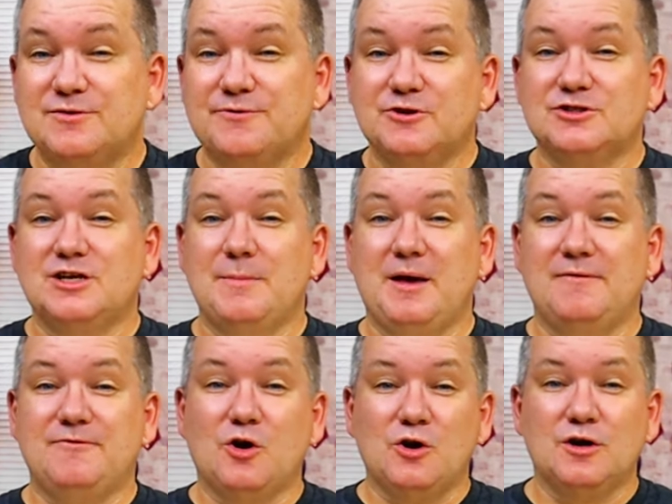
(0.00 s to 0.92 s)
the first time
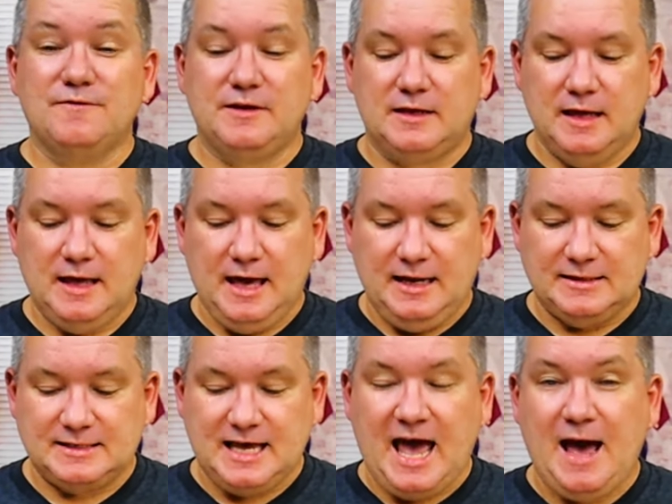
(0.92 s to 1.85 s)
I've heard of it, and
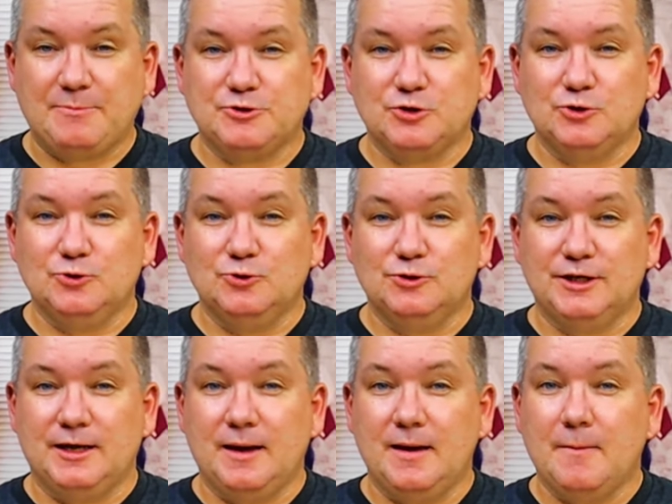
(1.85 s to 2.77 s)
it's
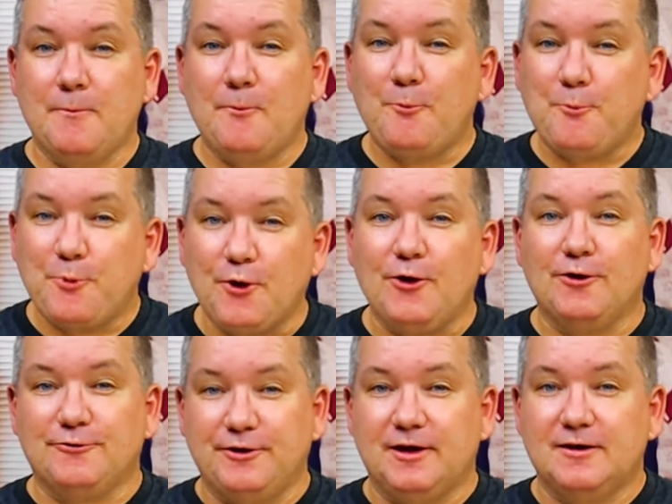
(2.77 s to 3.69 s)
absolutely
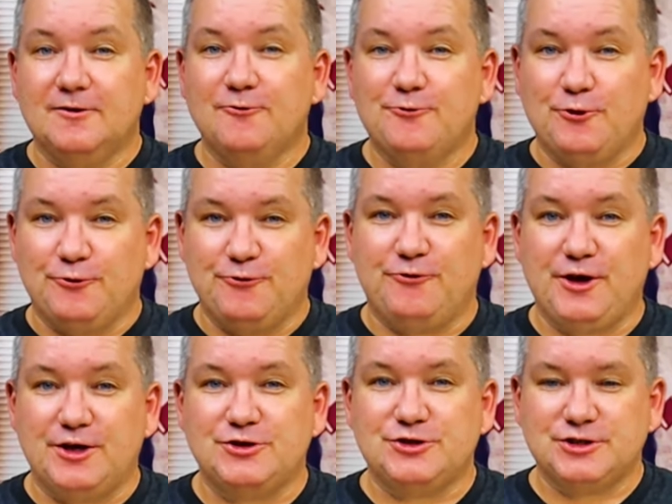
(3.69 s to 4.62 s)
perfect for
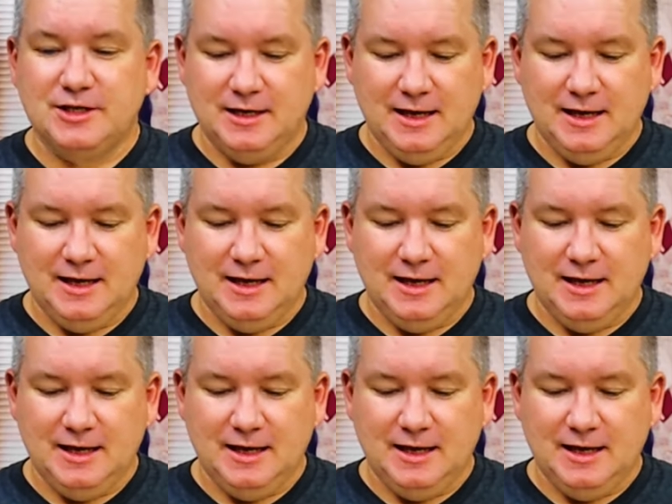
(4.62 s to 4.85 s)
fish.